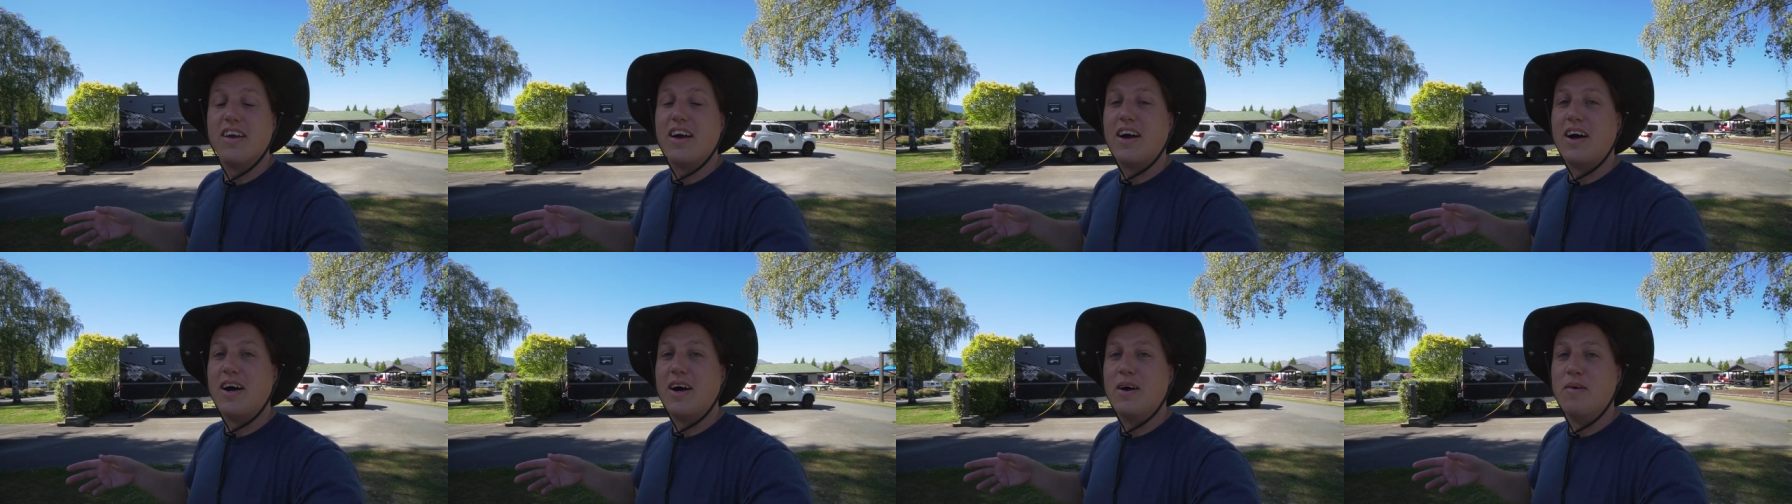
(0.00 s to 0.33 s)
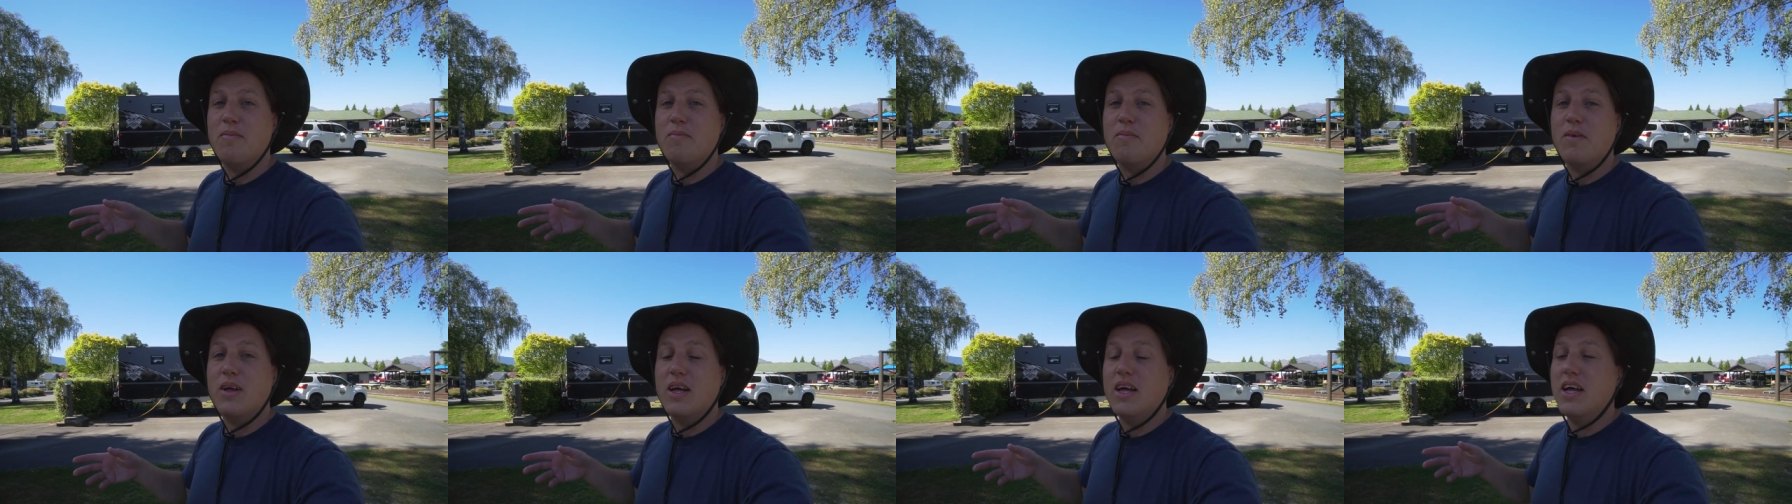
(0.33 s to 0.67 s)

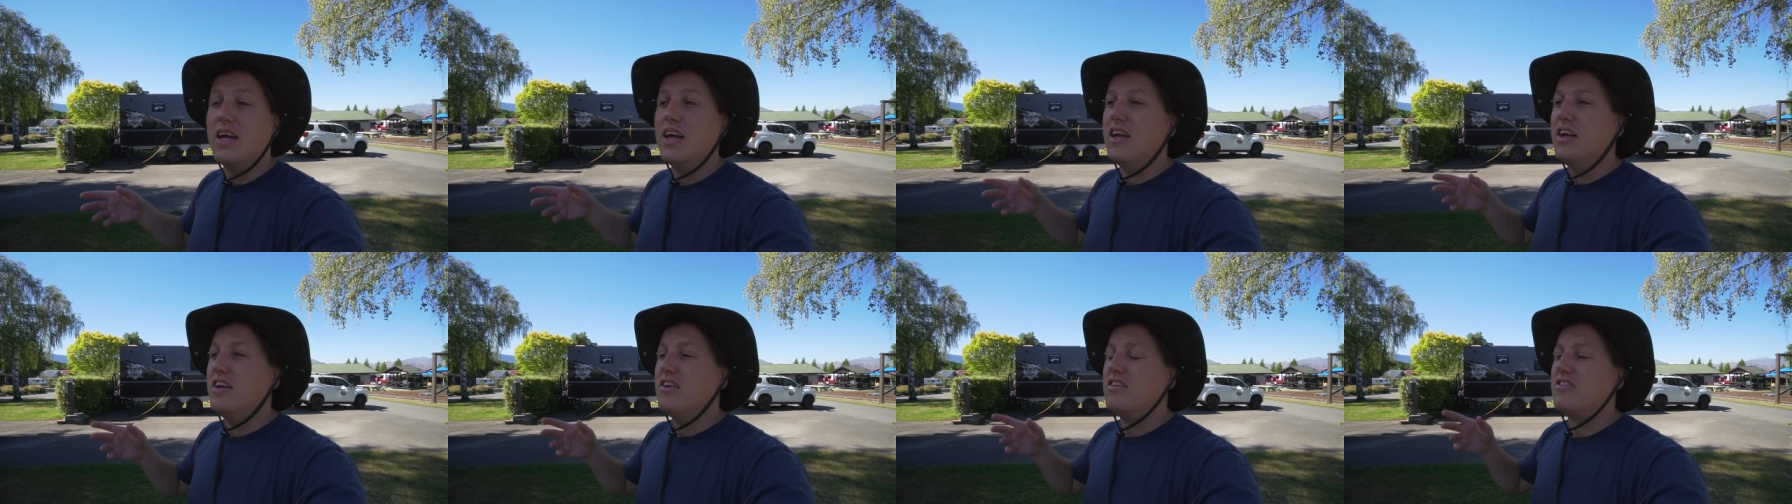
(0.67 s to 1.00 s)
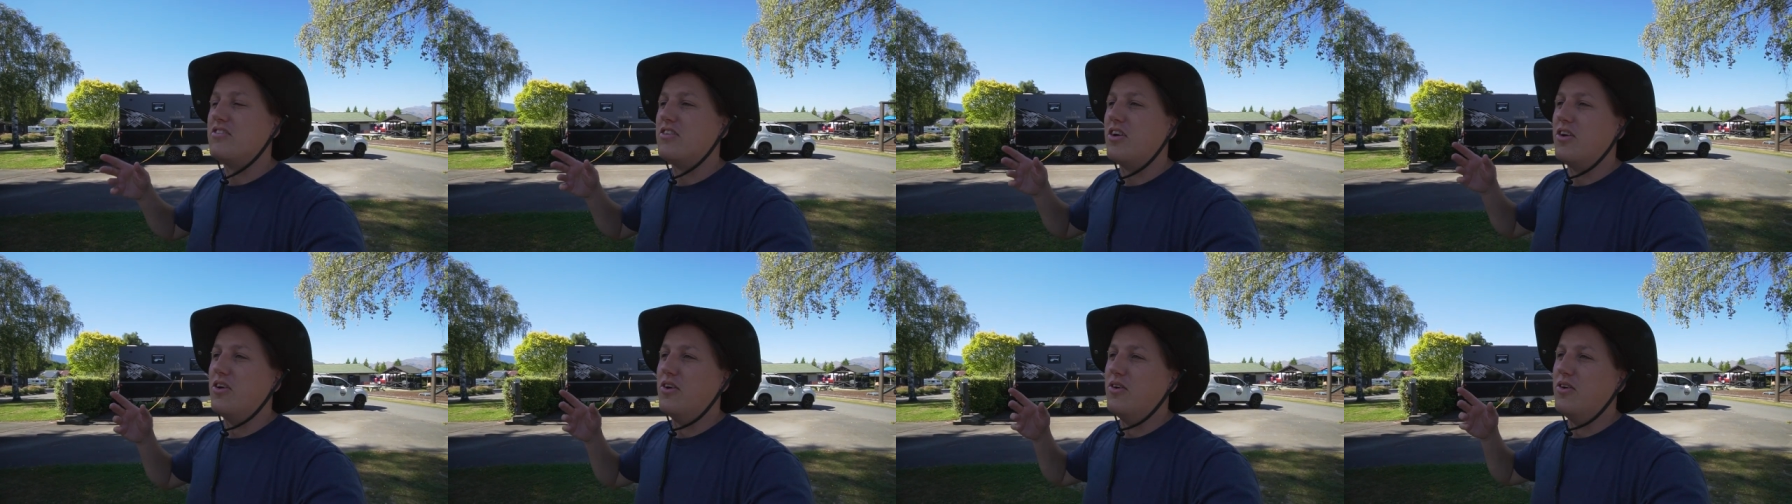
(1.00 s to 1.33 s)
Um,
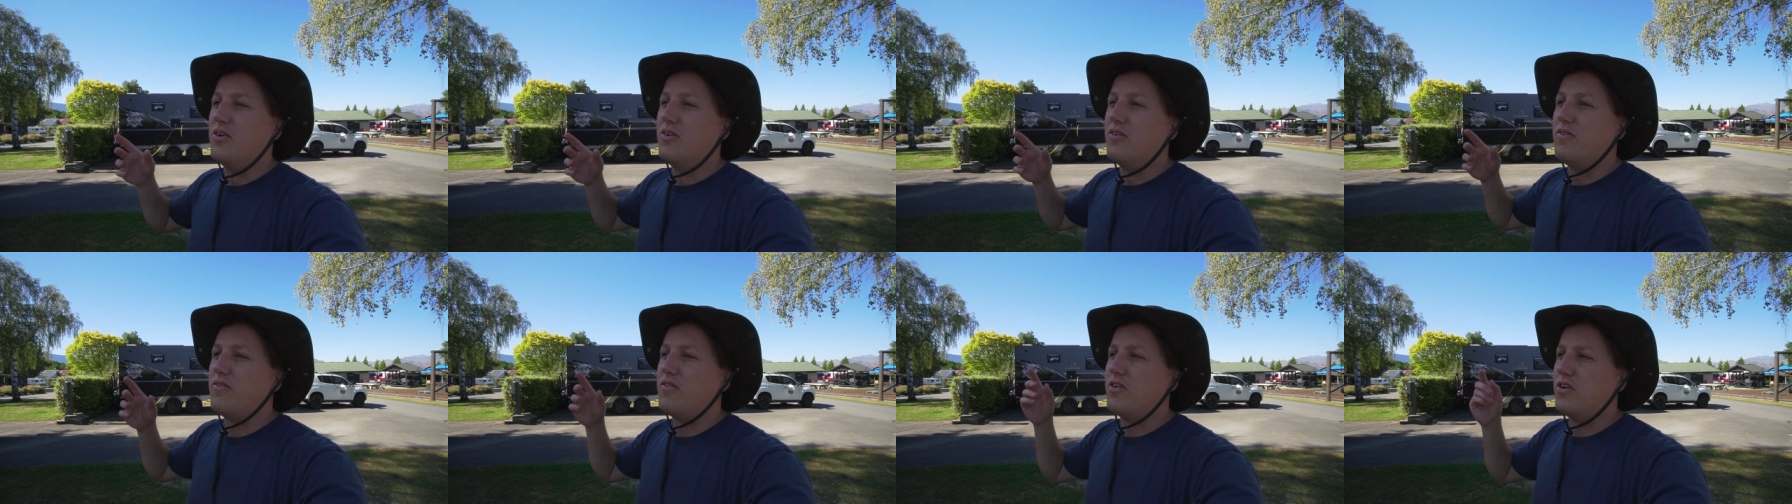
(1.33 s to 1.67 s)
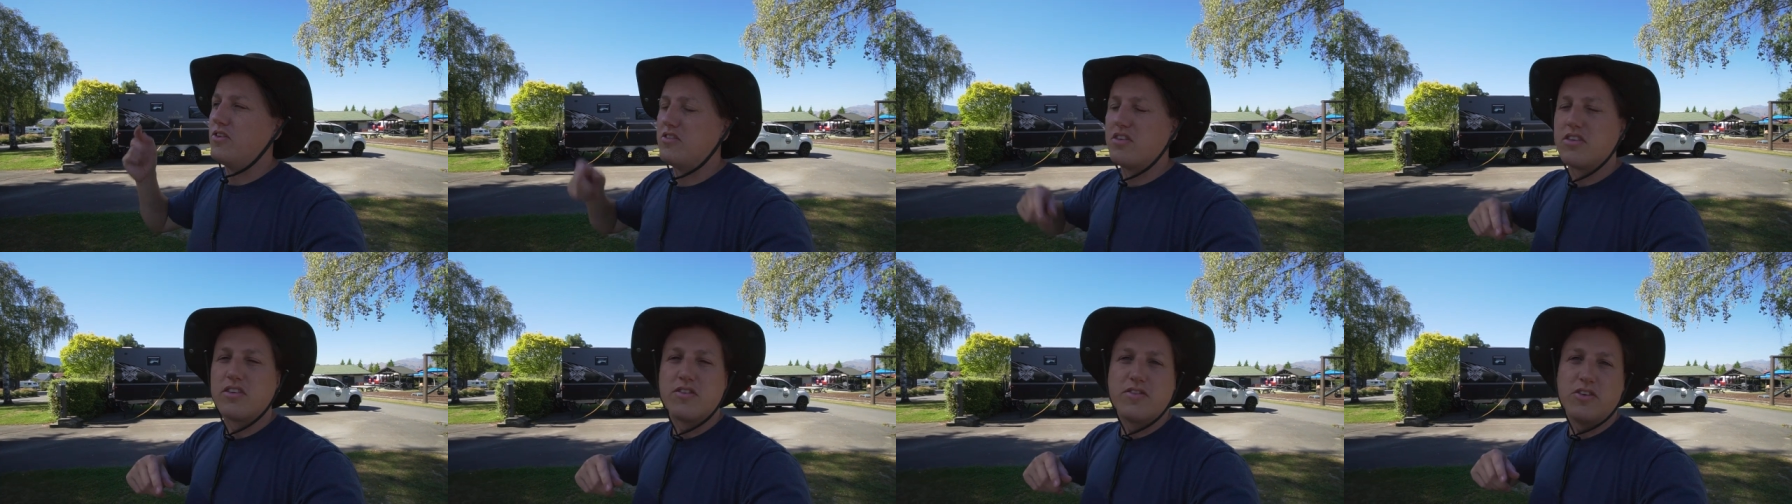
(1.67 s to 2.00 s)
so
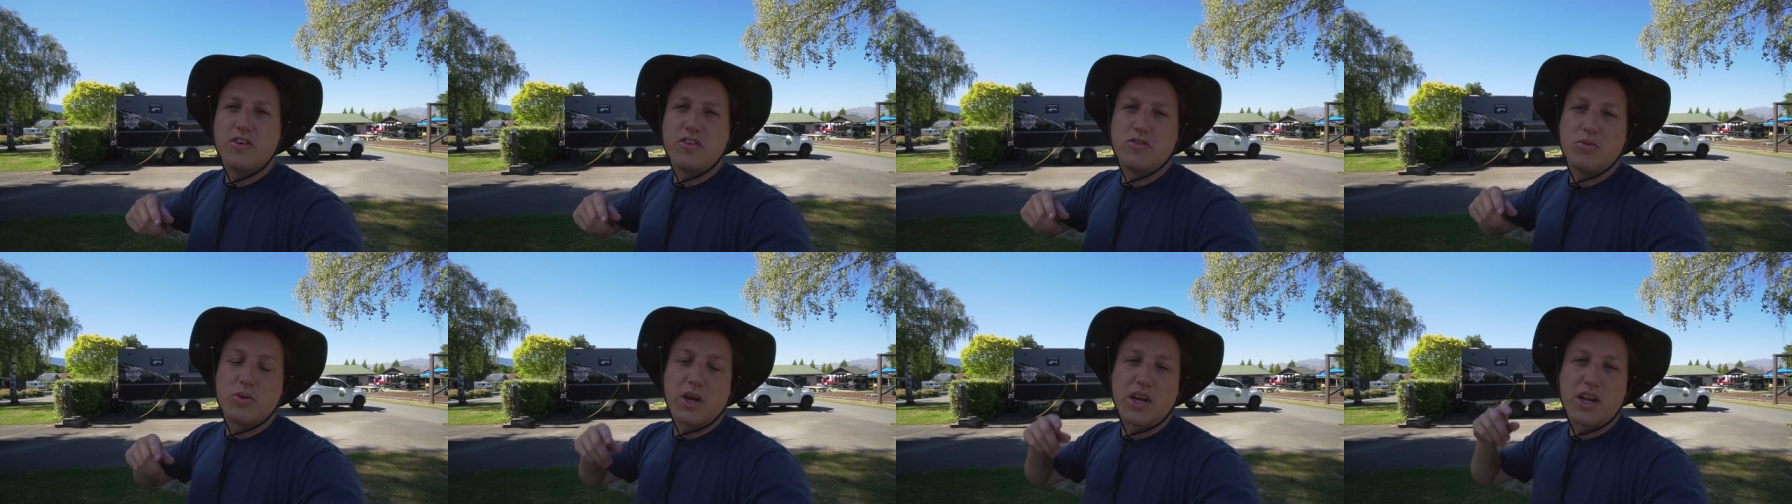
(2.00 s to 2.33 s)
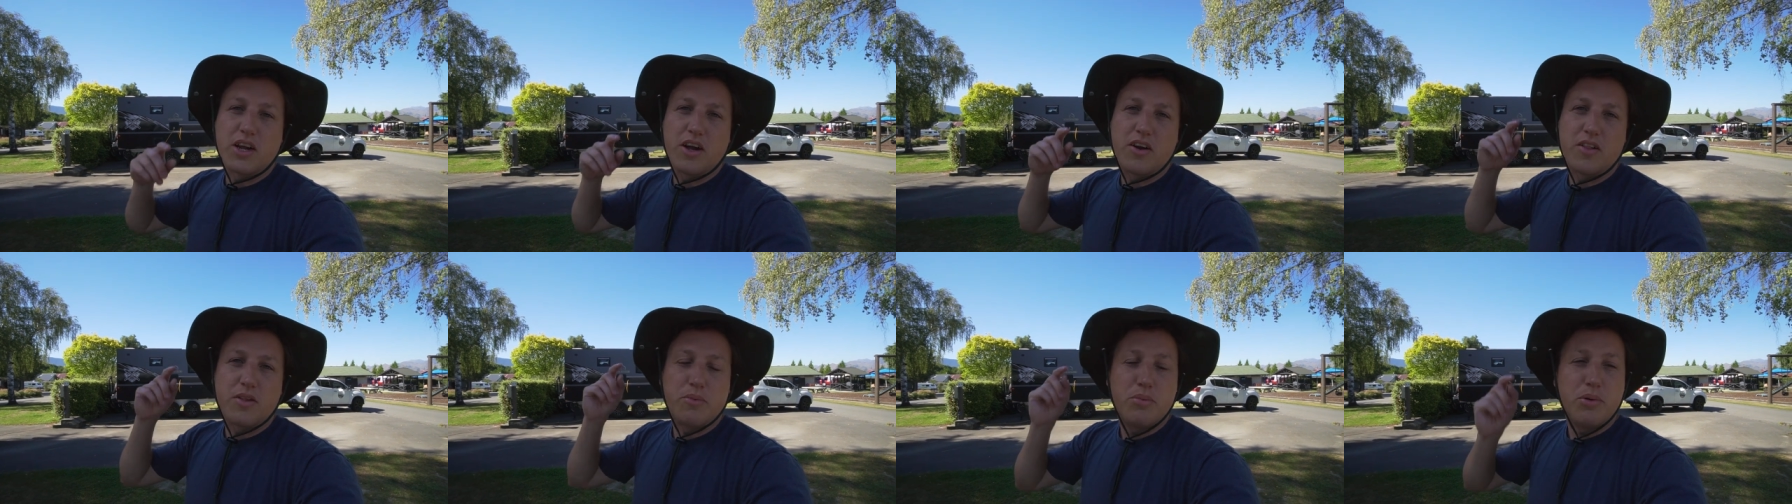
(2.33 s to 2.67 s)
first things first, we're going
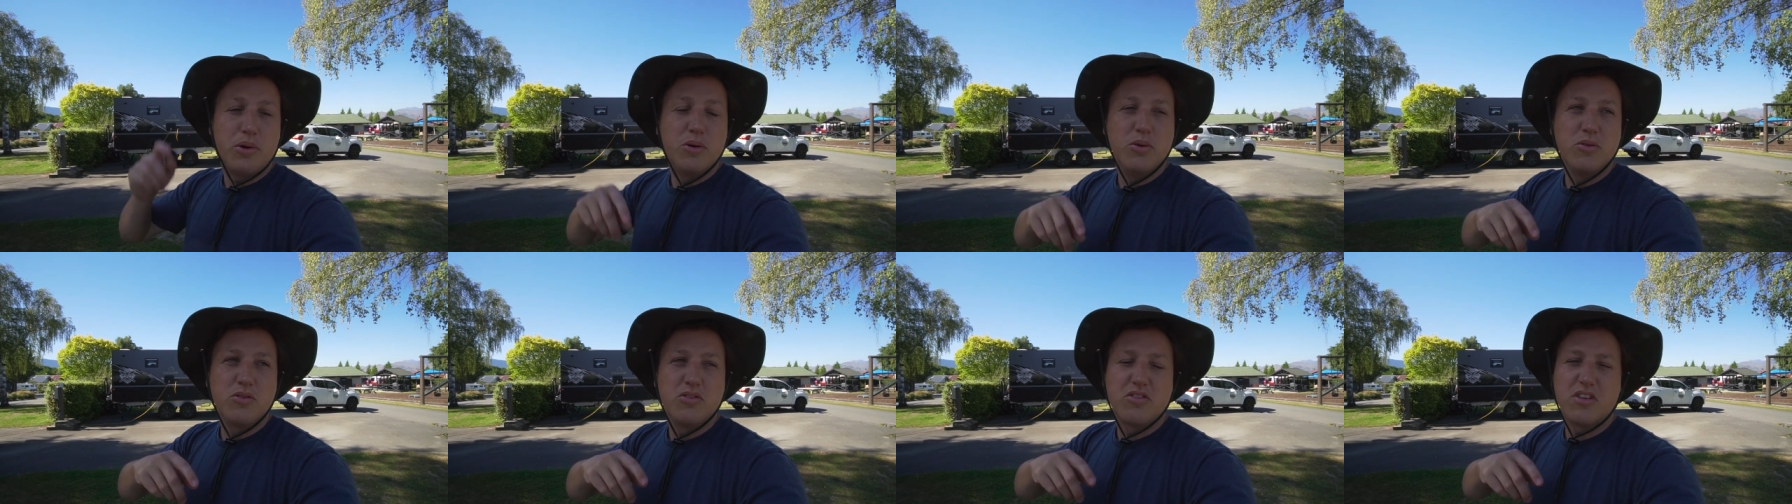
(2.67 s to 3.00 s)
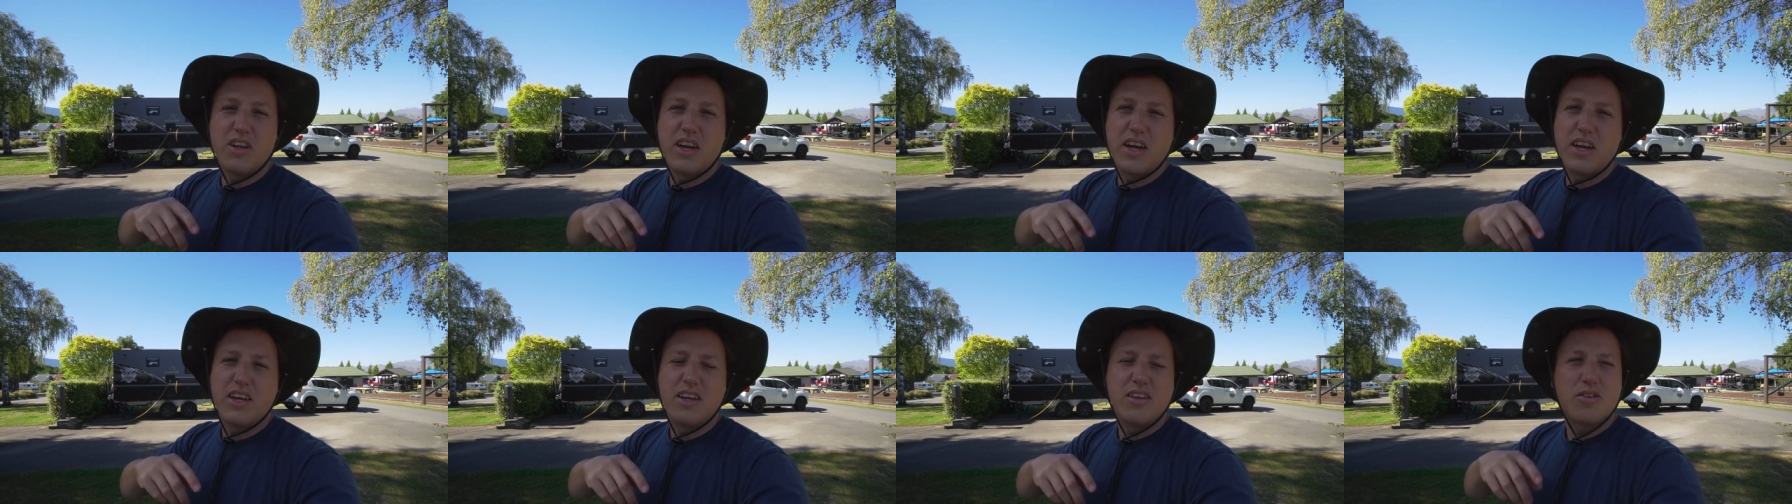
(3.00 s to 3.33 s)
to go to the pools
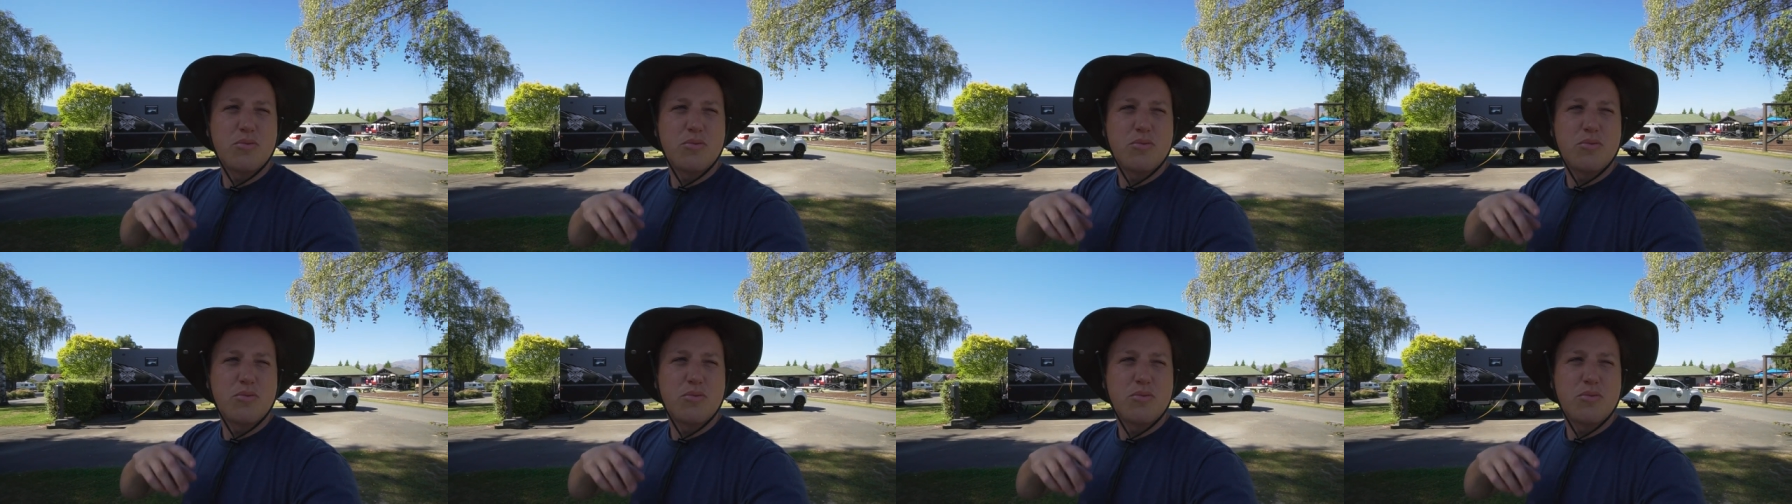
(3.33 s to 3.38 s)
today.